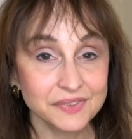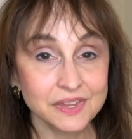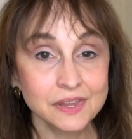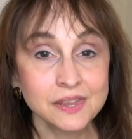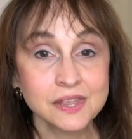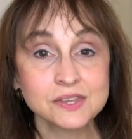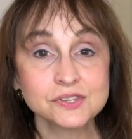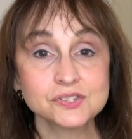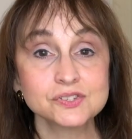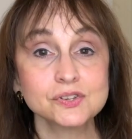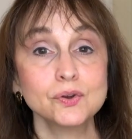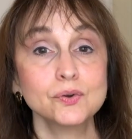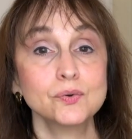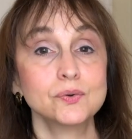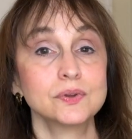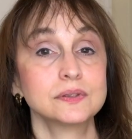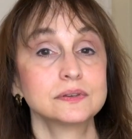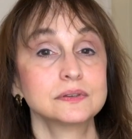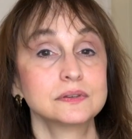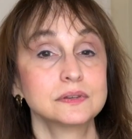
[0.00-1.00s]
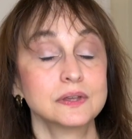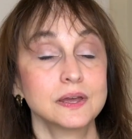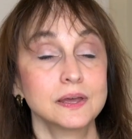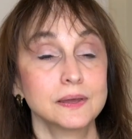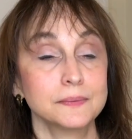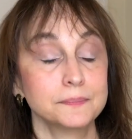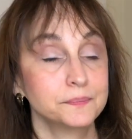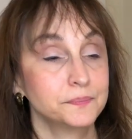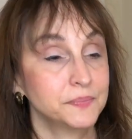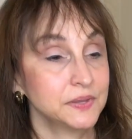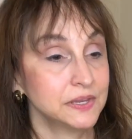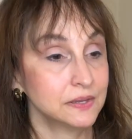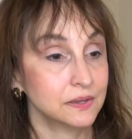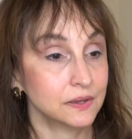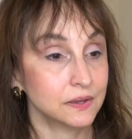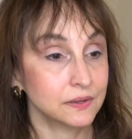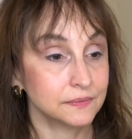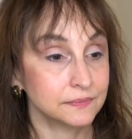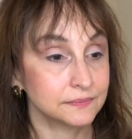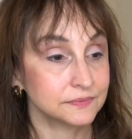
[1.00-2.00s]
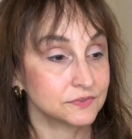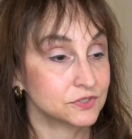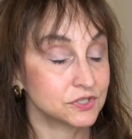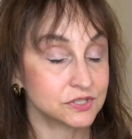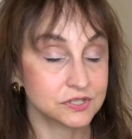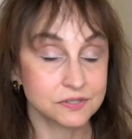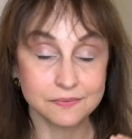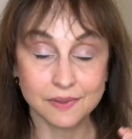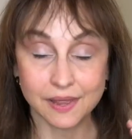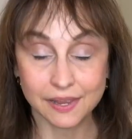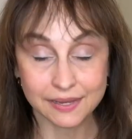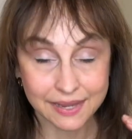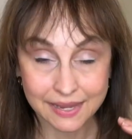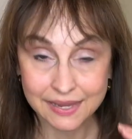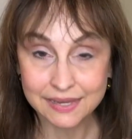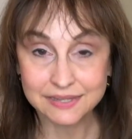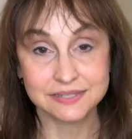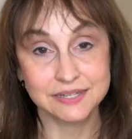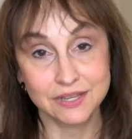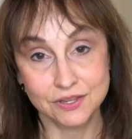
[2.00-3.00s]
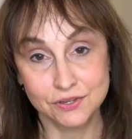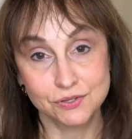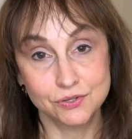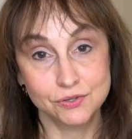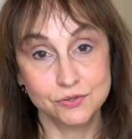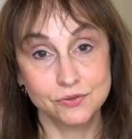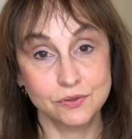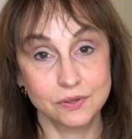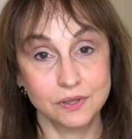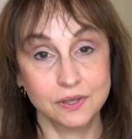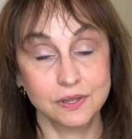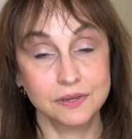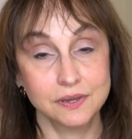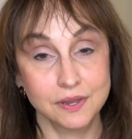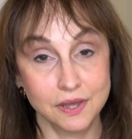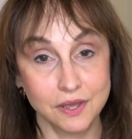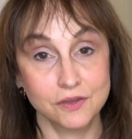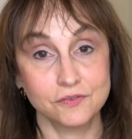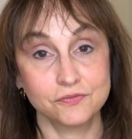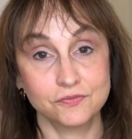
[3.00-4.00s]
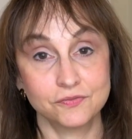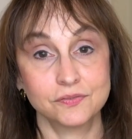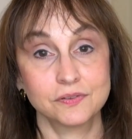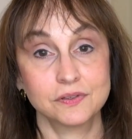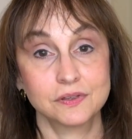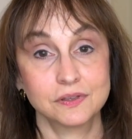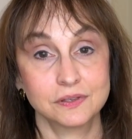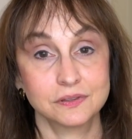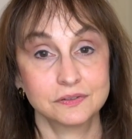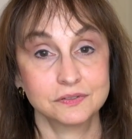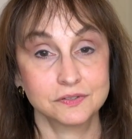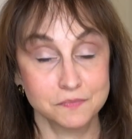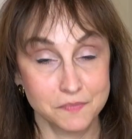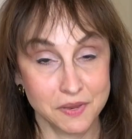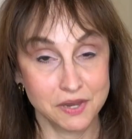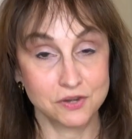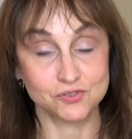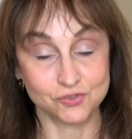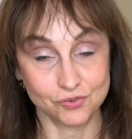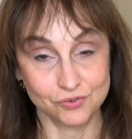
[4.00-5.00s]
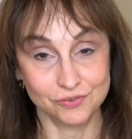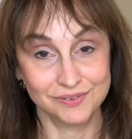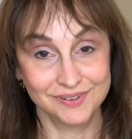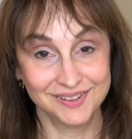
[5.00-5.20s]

So I can't tell you enough to measure.